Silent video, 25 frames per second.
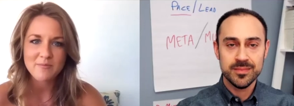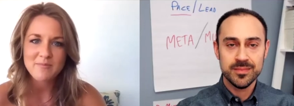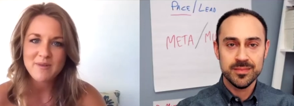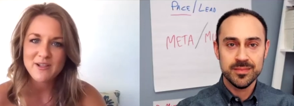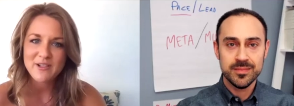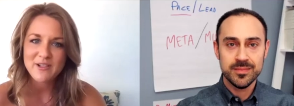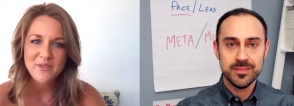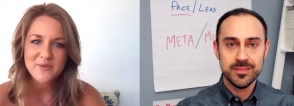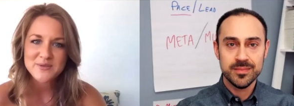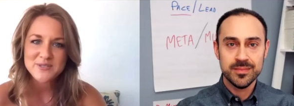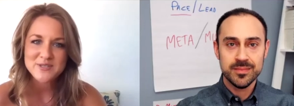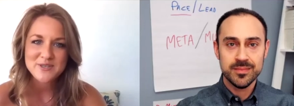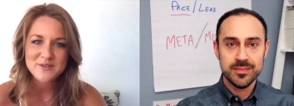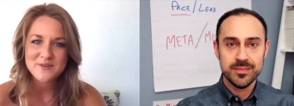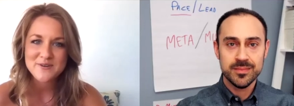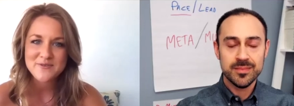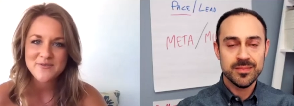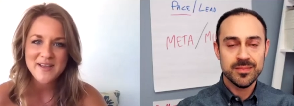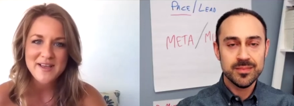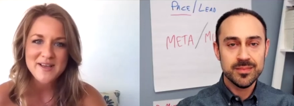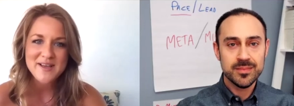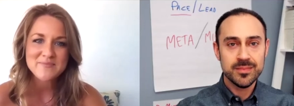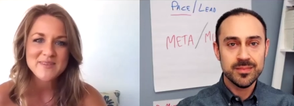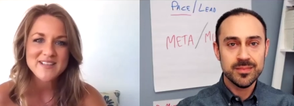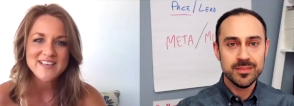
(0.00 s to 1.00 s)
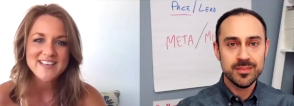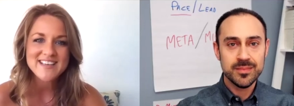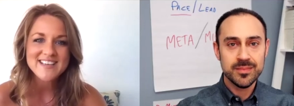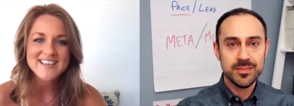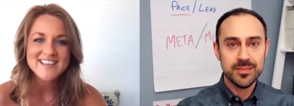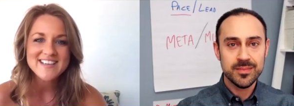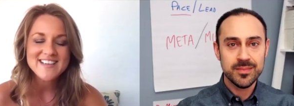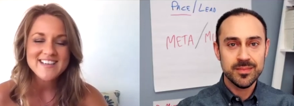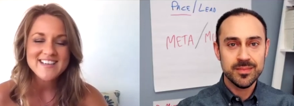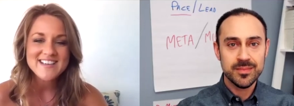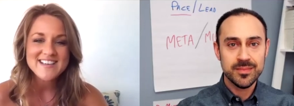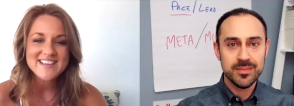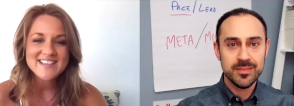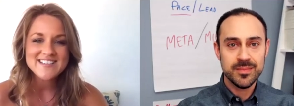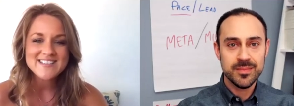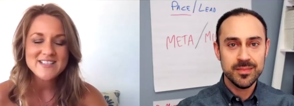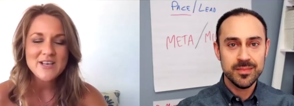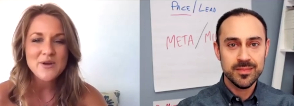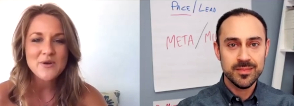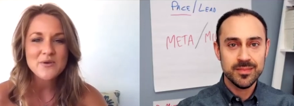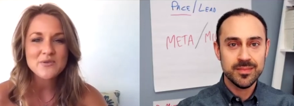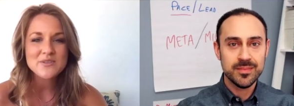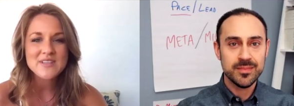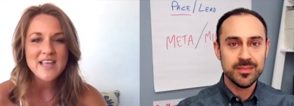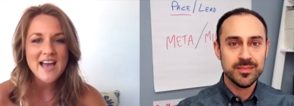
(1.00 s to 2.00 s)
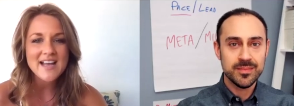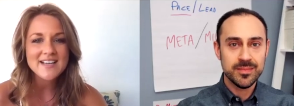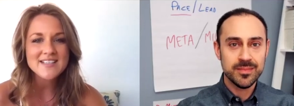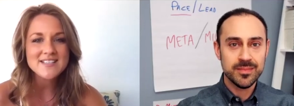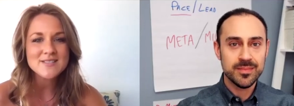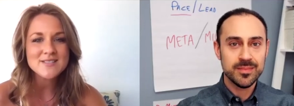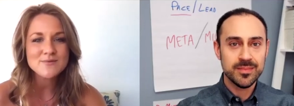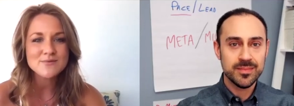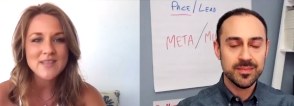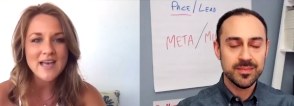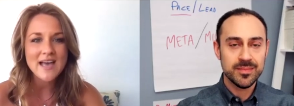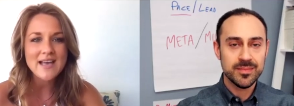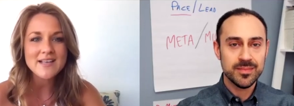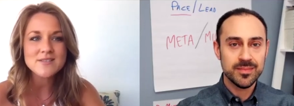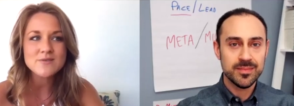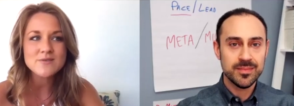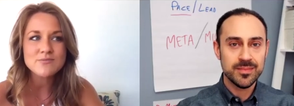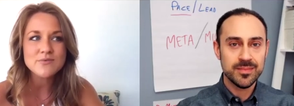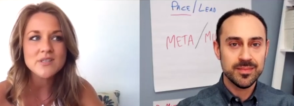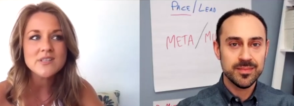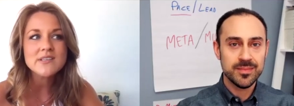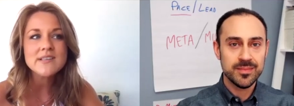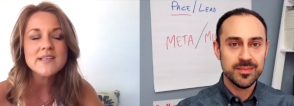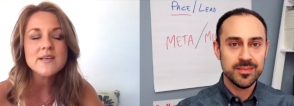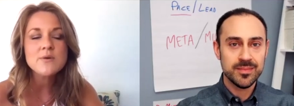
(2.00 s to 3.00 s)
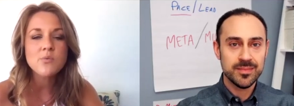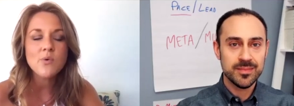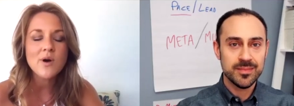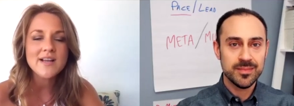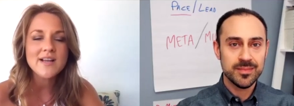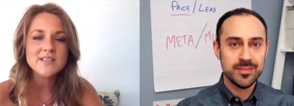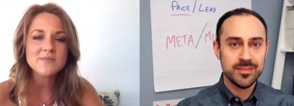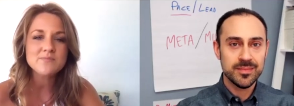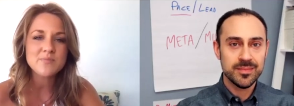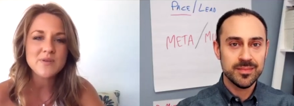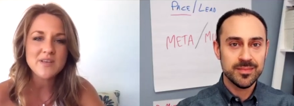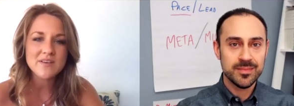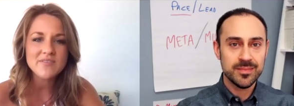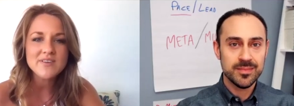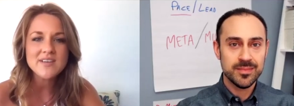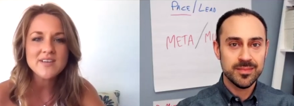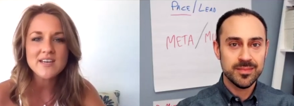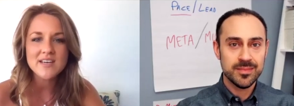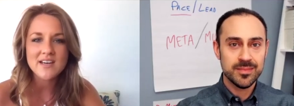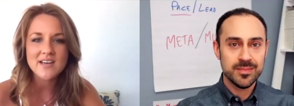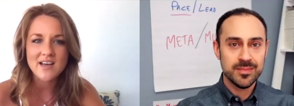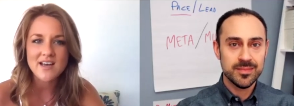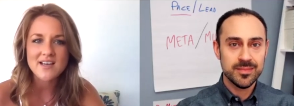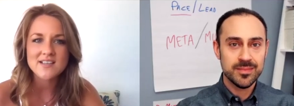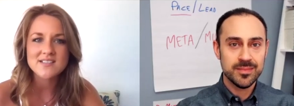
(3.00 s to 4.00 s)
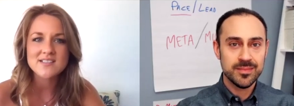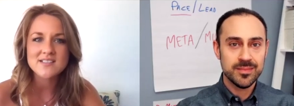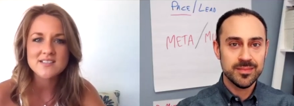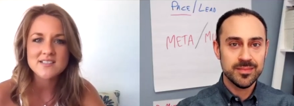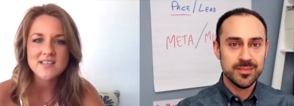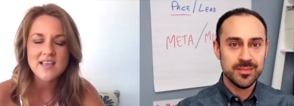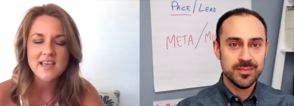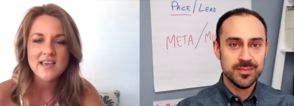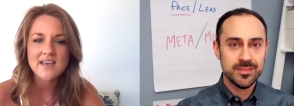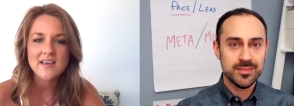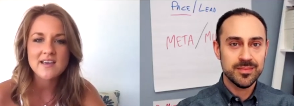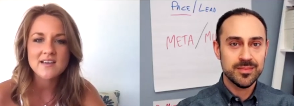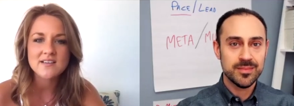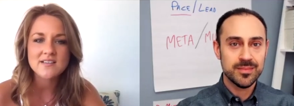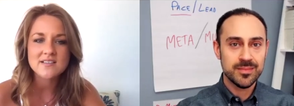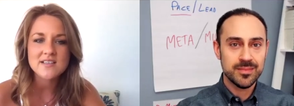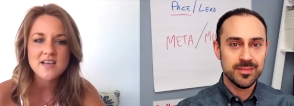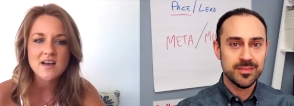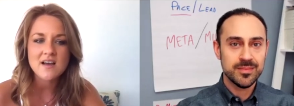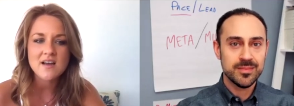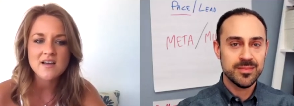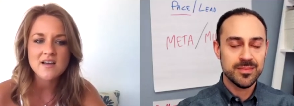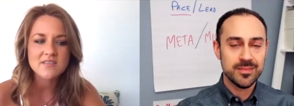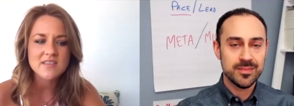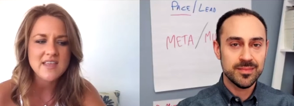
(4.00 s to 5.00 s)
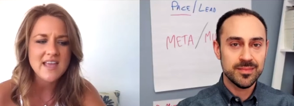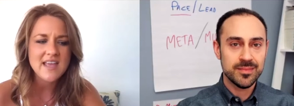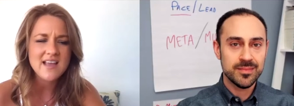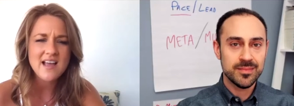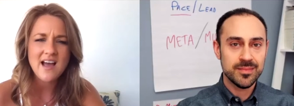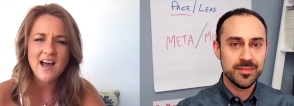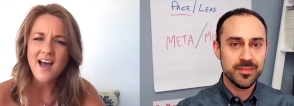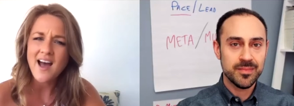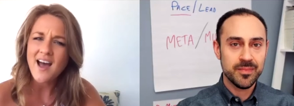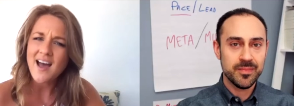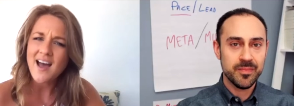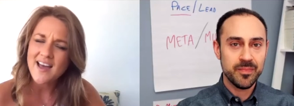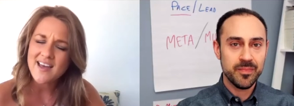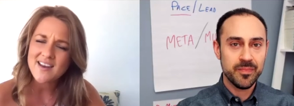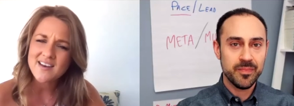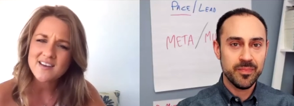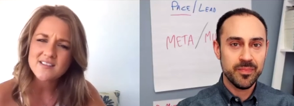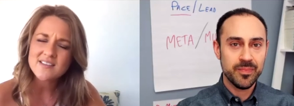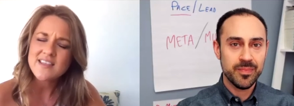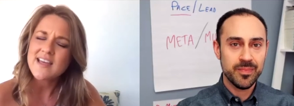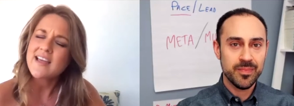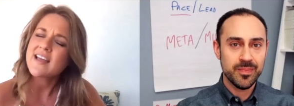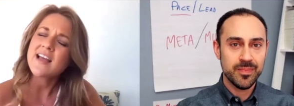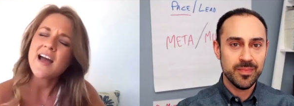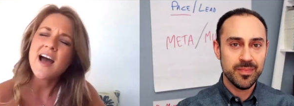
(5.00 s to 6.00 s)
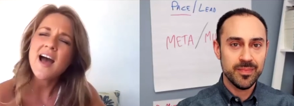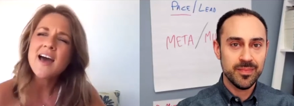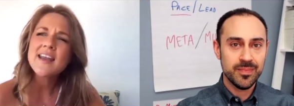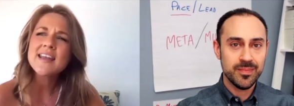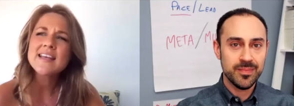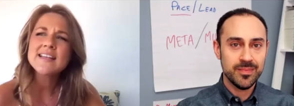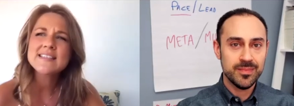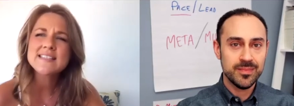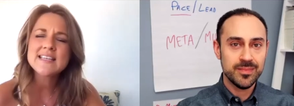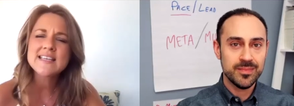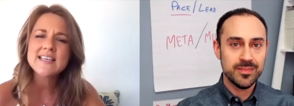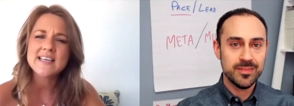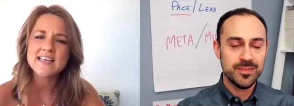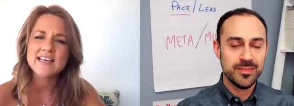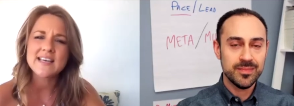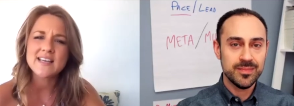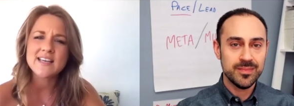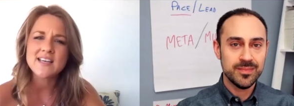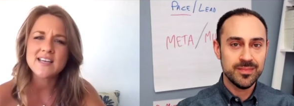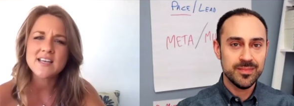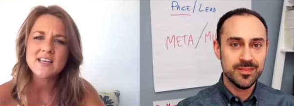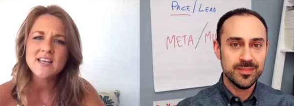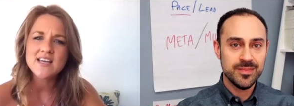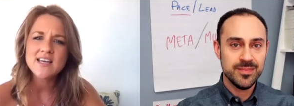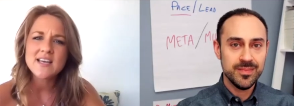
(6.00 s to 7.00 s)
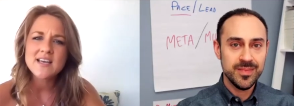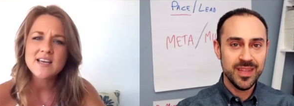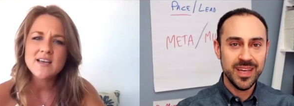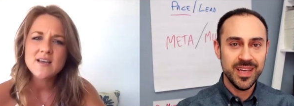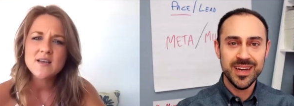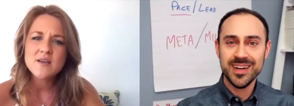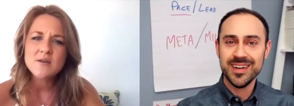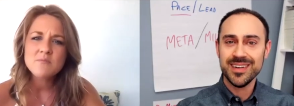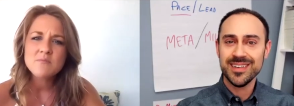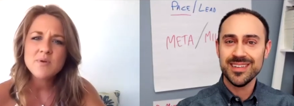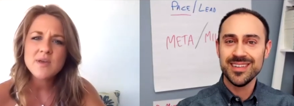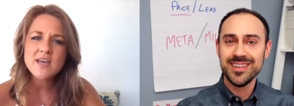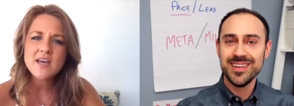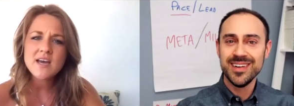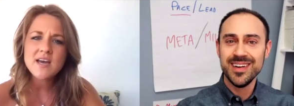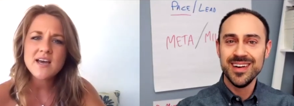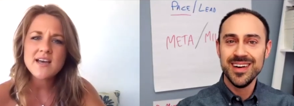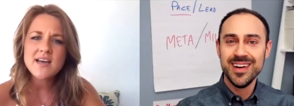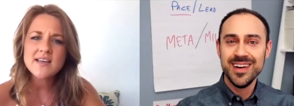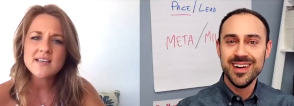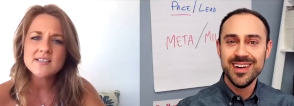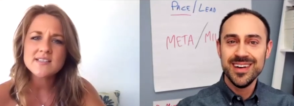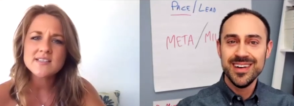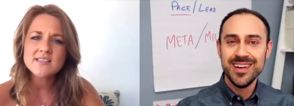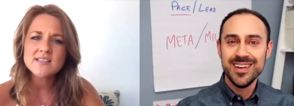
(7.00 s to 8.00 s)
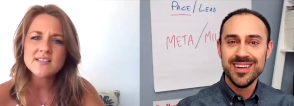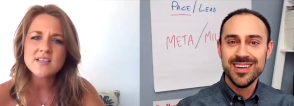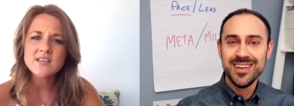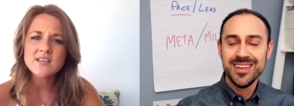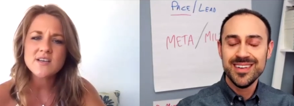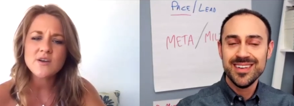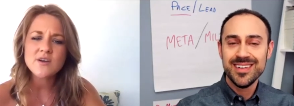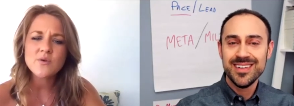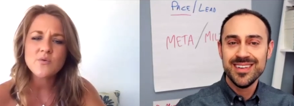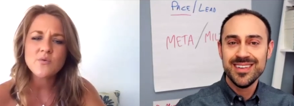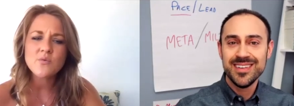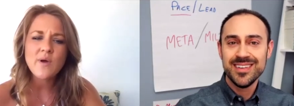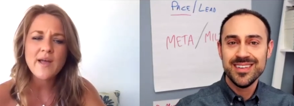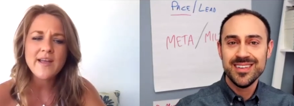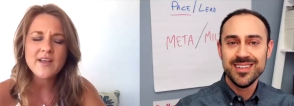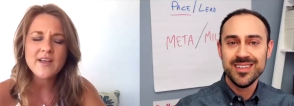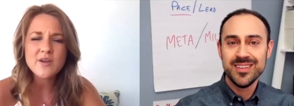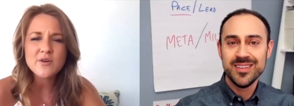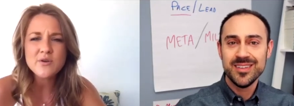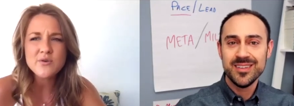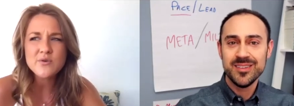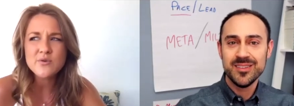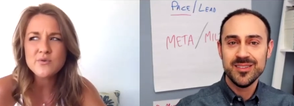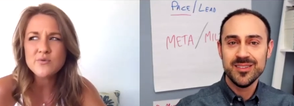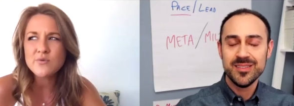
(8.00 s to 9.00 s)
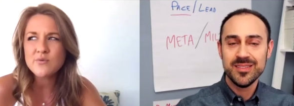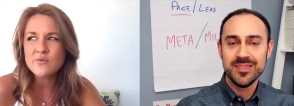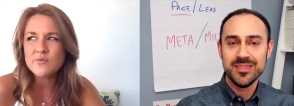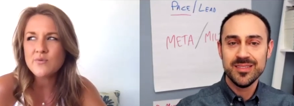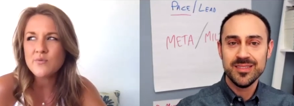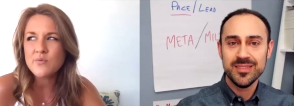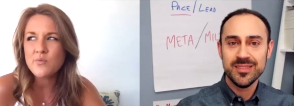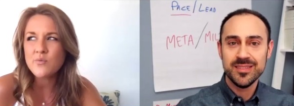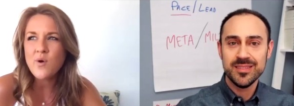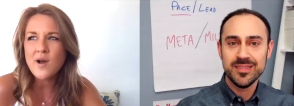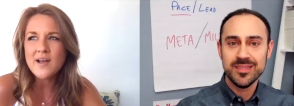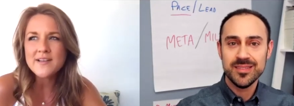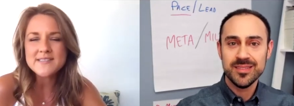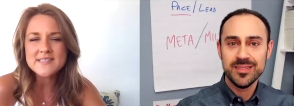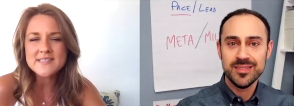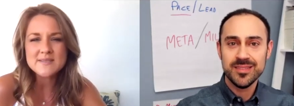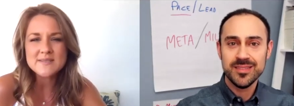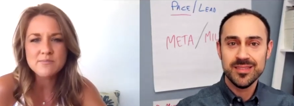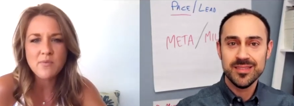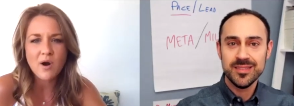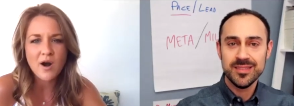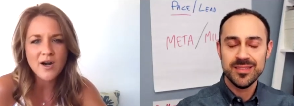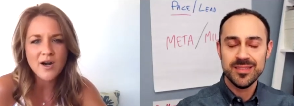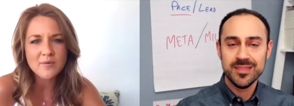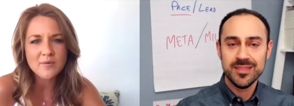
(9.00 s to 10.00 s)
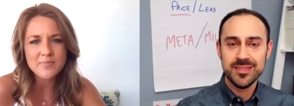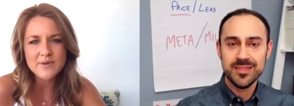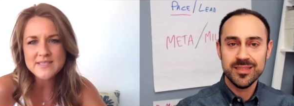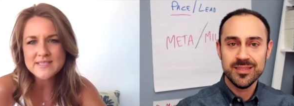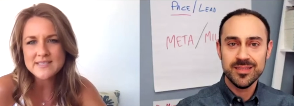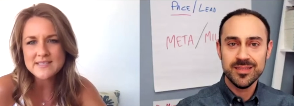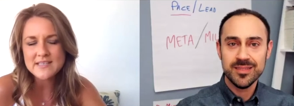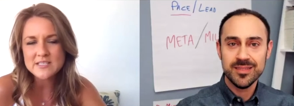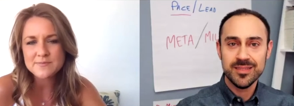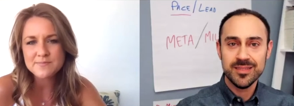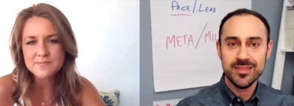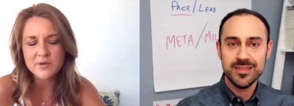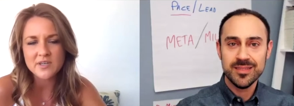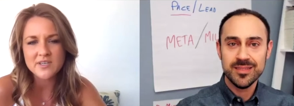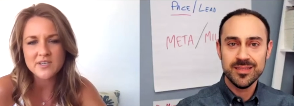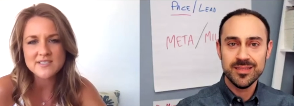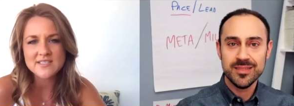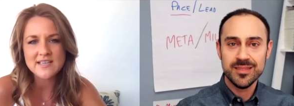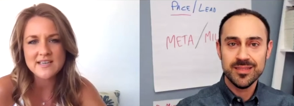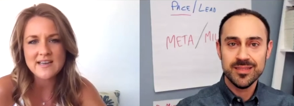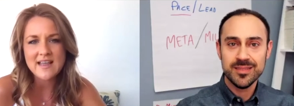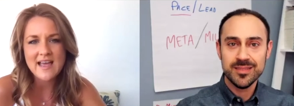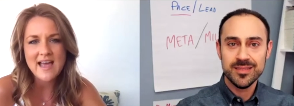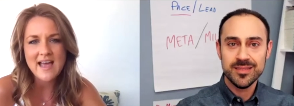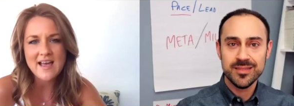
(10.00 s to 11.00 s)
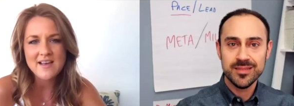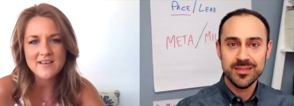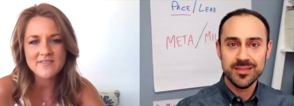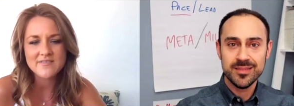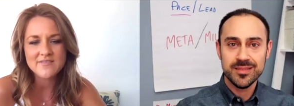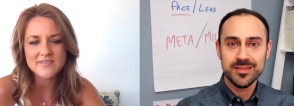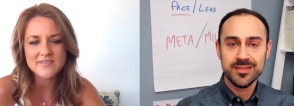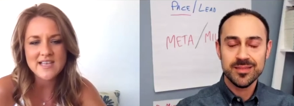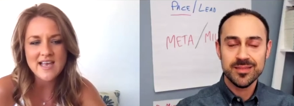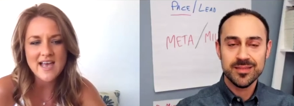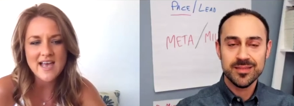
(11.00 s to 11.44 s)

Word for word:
Speaker 1: to be close to their family so that's that's really what pivoted us and uh, thank god thank god it did yeah because like who what smart business person has